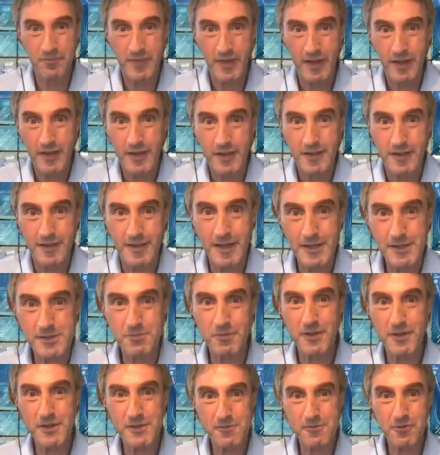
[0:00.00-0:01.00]
The next one is
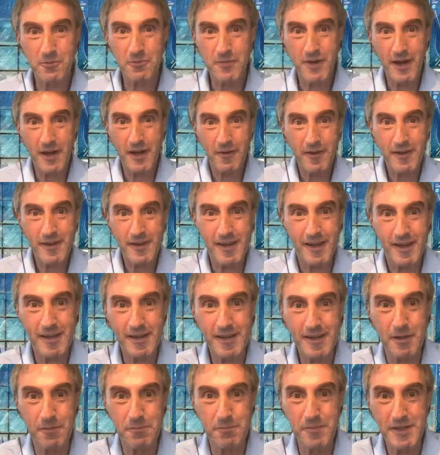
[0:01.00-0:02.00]
from Erica
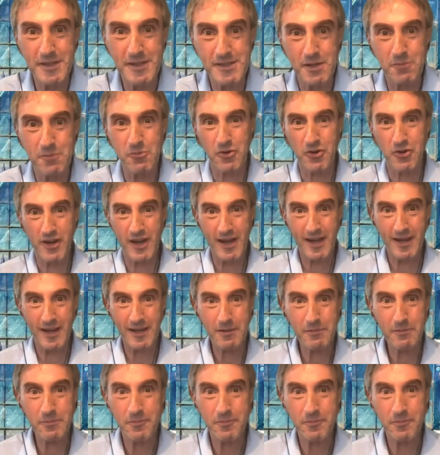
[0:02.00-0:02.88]
Camisa Morale.